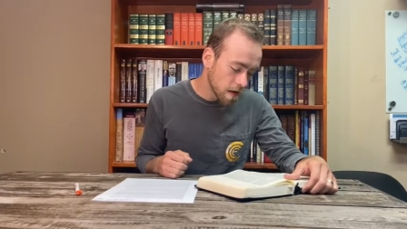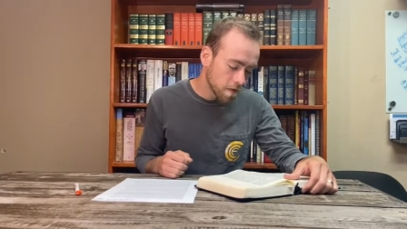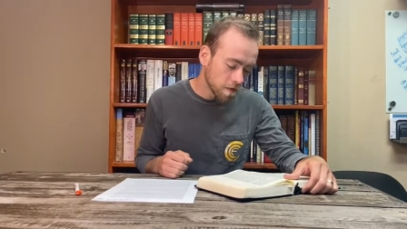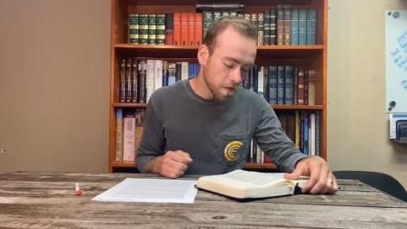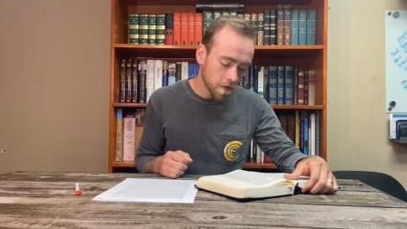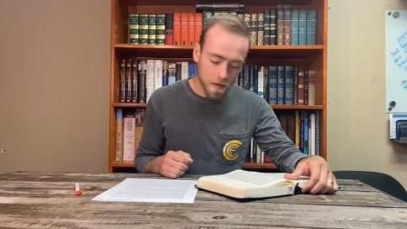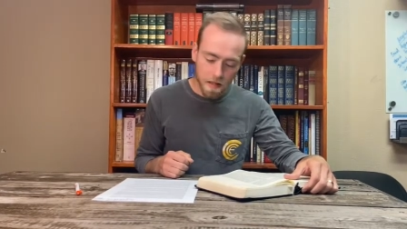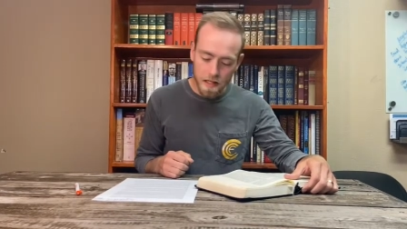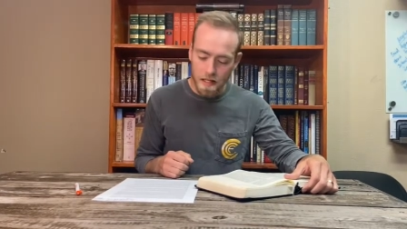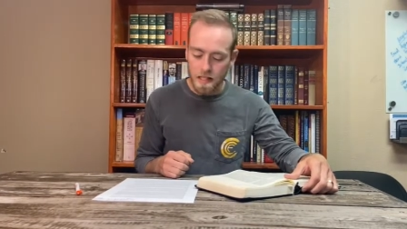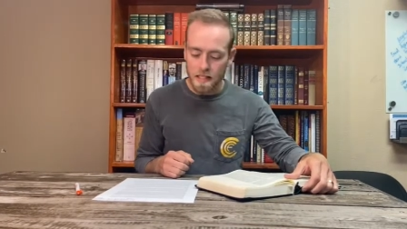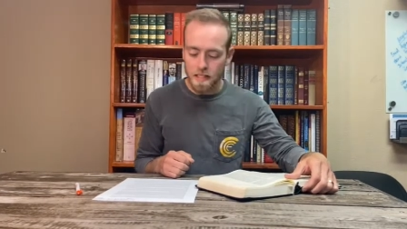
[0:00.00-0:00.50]
for
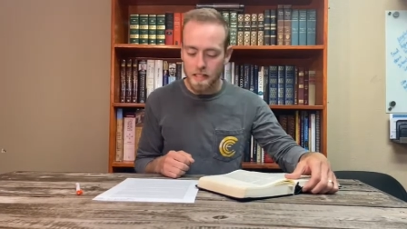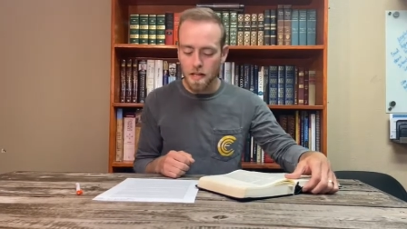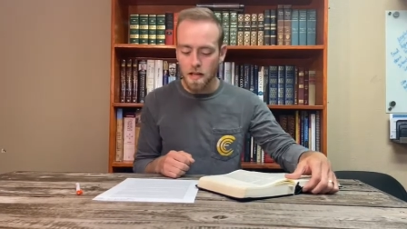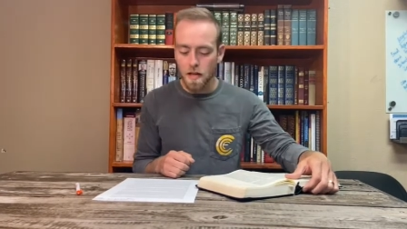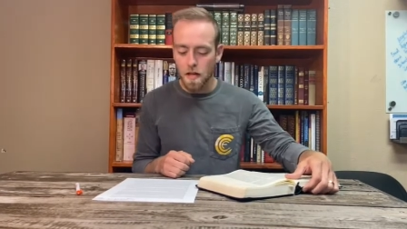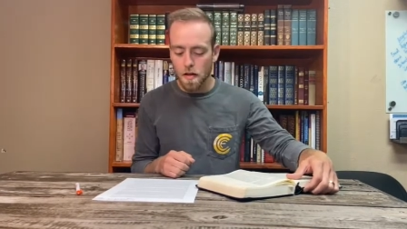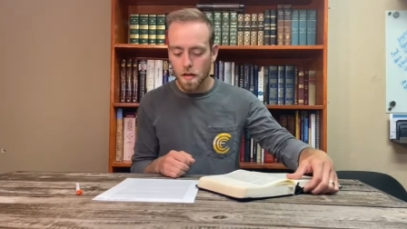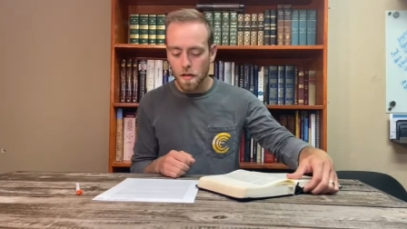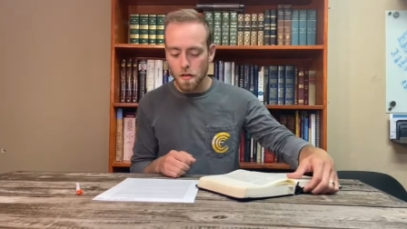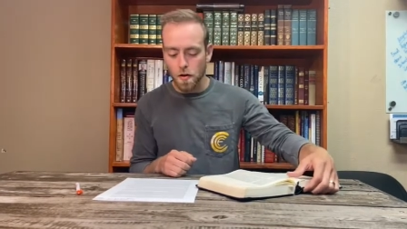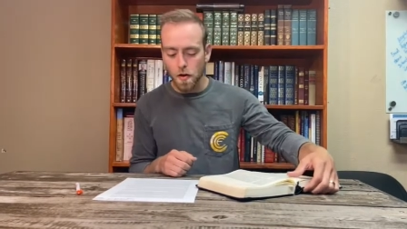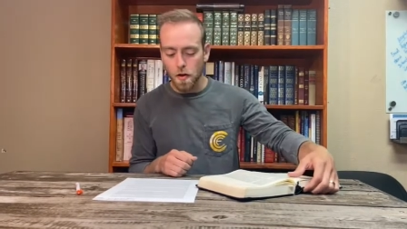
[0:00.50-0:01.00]
these
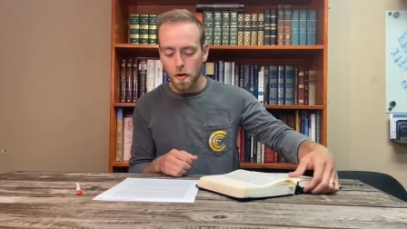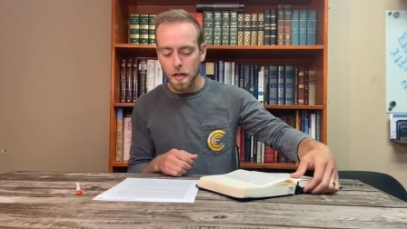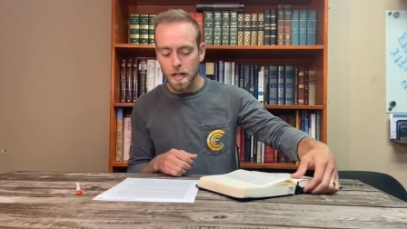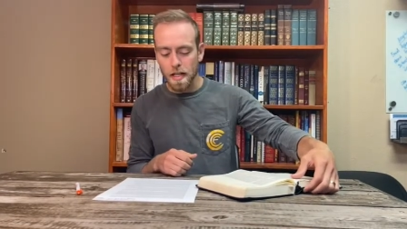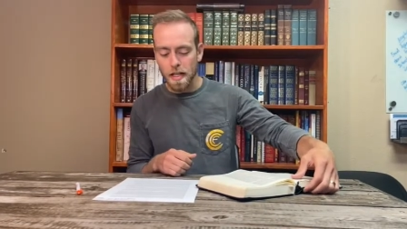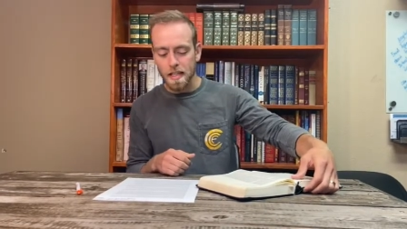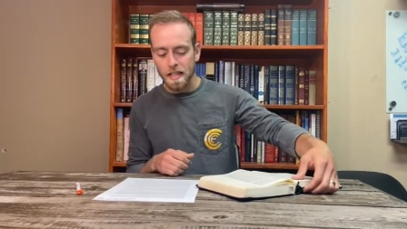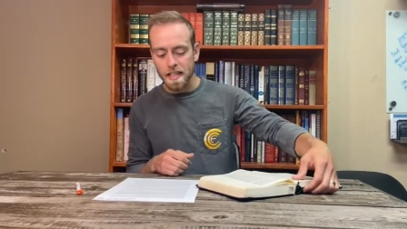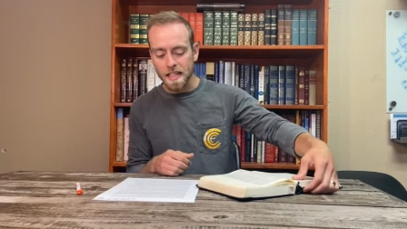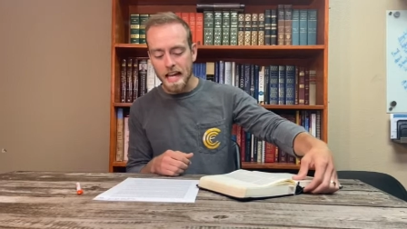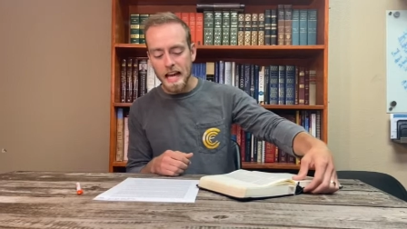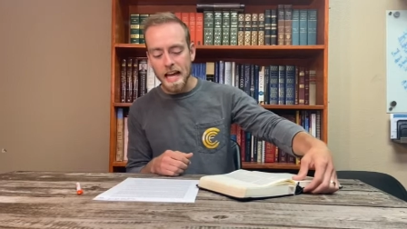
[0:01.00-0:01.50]
30
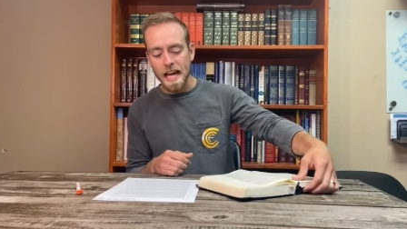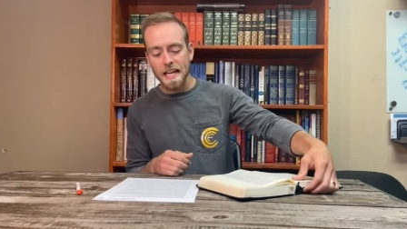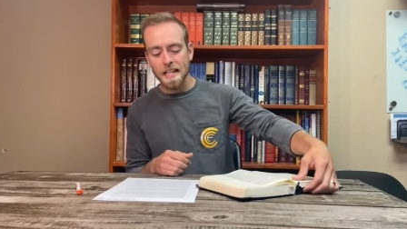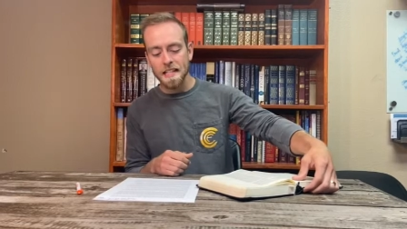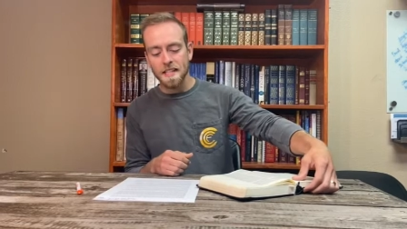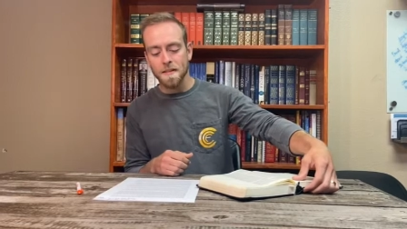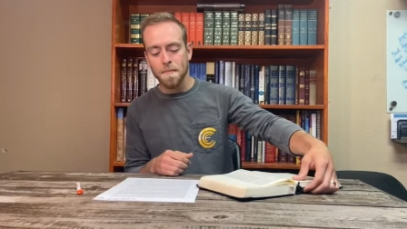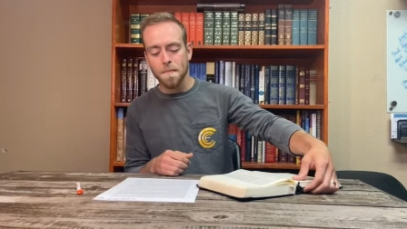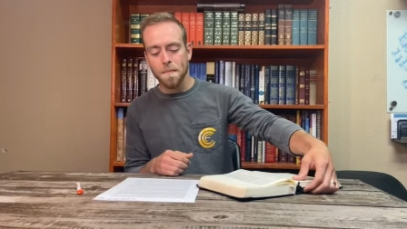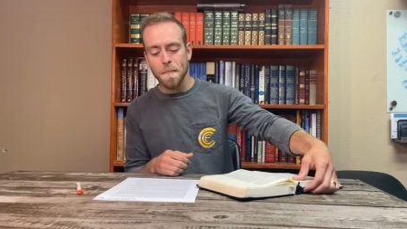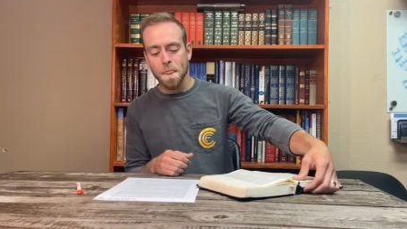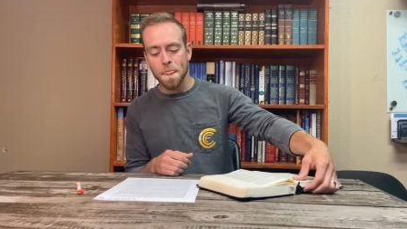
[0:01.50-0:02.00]
days.